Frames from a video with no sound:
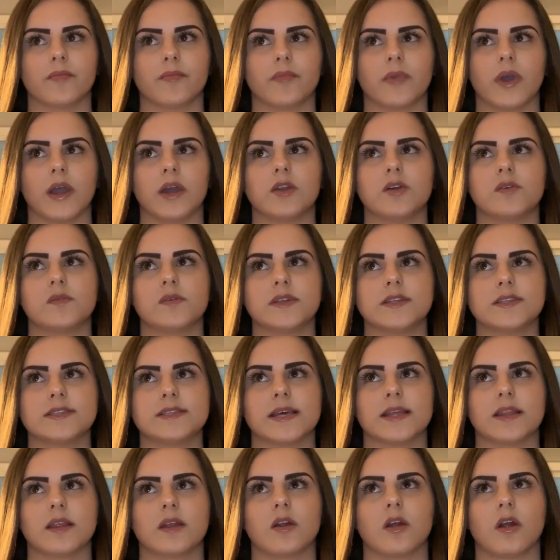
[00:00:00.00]
don't want to
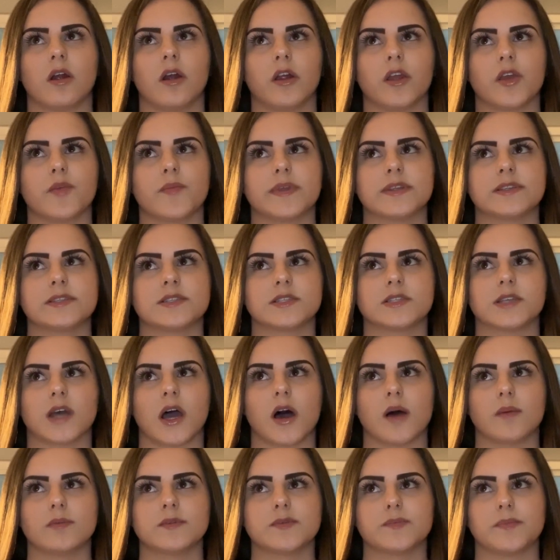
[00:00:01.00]
say that our arguments
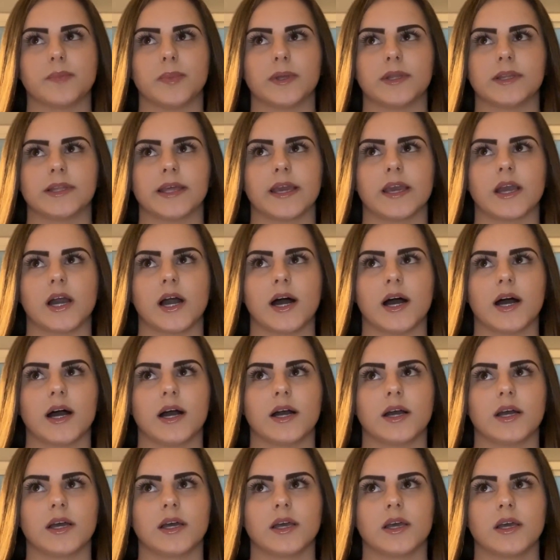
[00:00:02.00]
stopped, but they
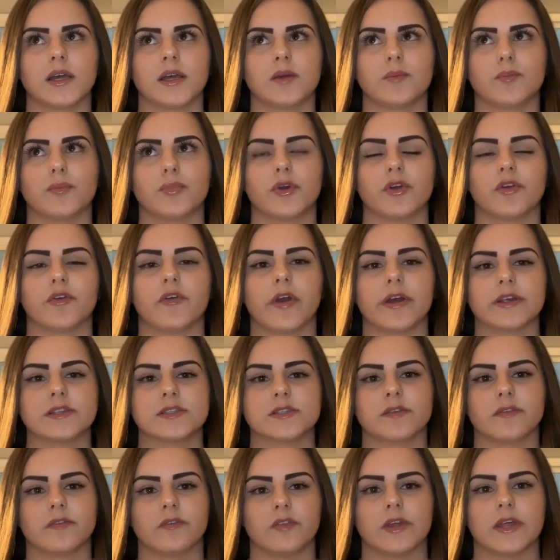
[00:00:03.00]
got
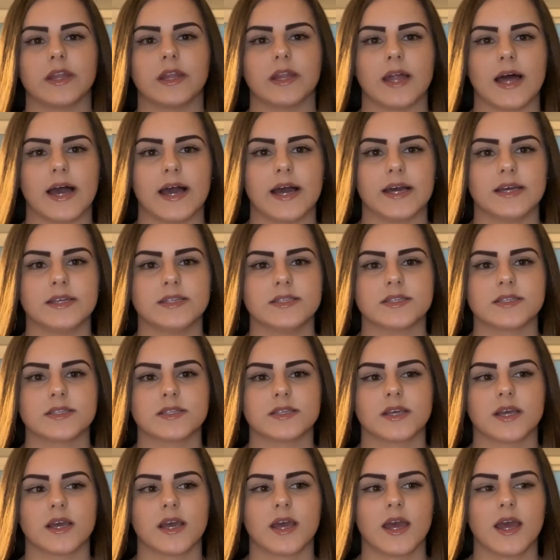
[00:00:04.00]
progressively
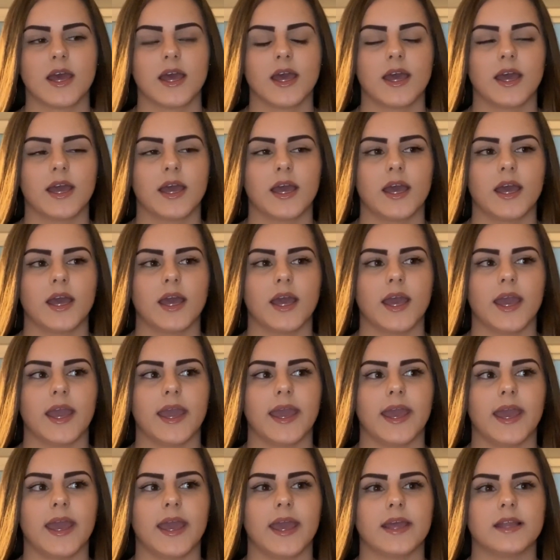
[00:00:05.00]
less
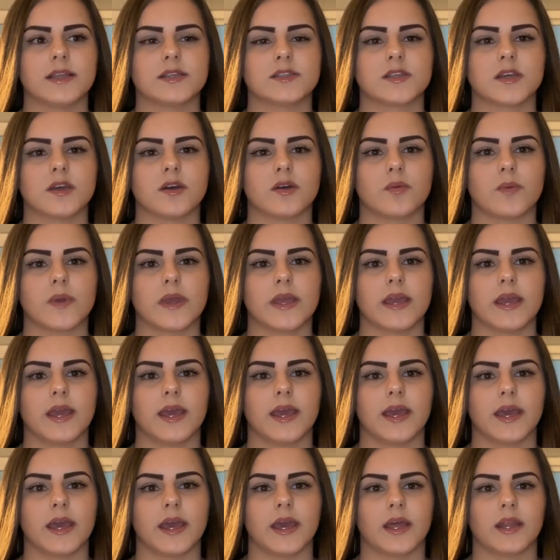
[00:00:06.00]
until we
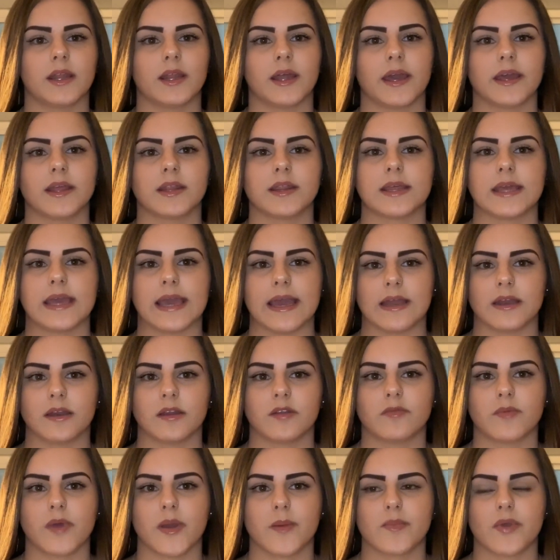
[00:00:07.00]
hit like the end
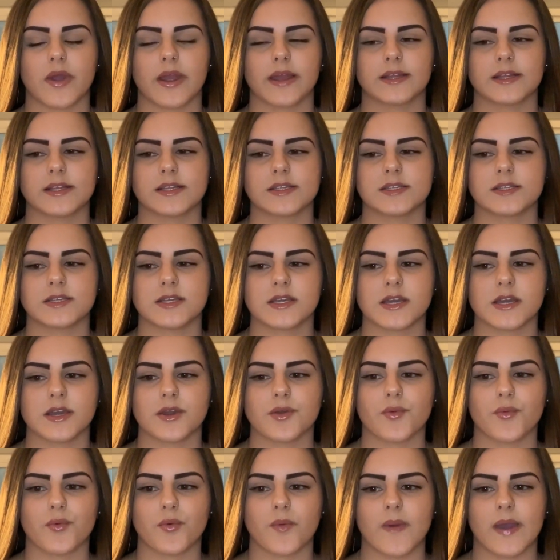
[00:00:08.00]
of my pregnancy,
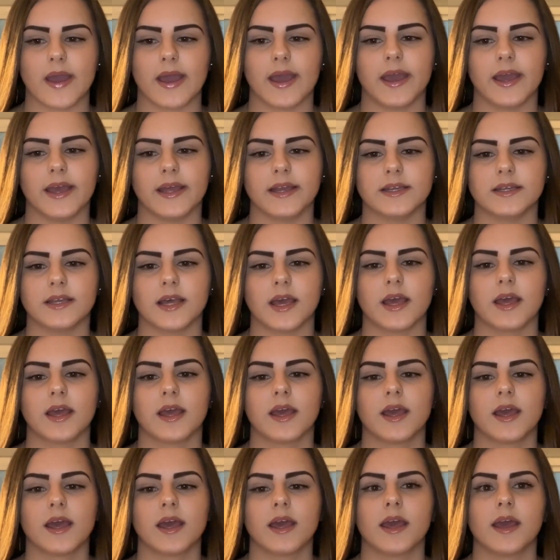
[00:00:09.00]
when
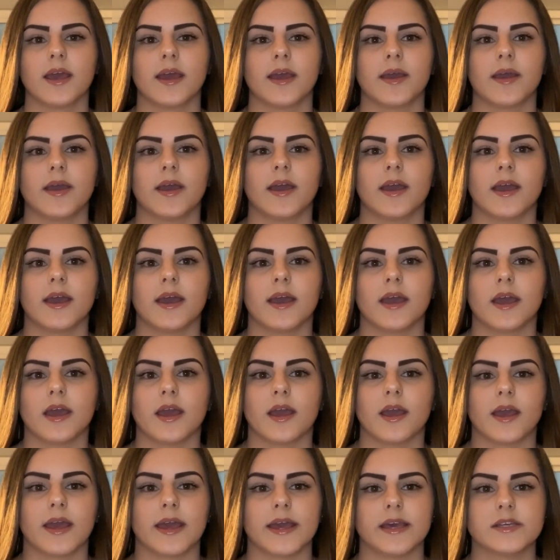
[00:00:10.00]

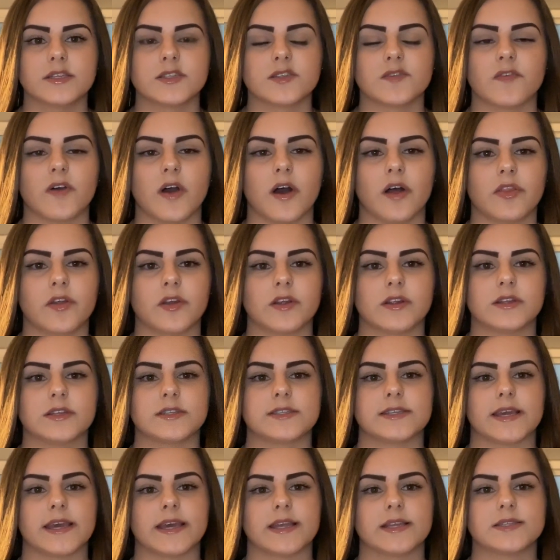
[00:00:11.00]
his father
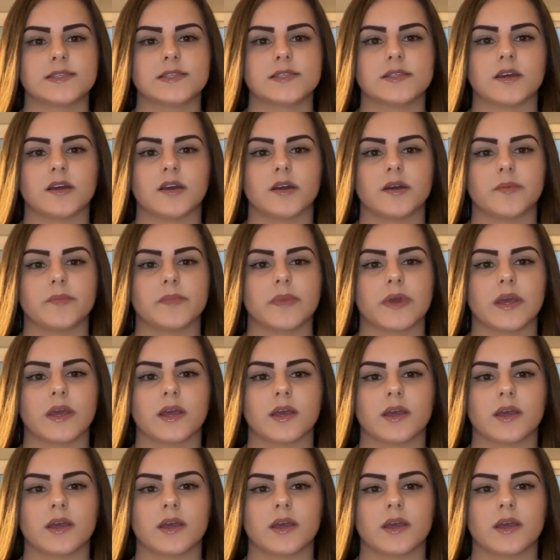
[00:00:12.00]
did some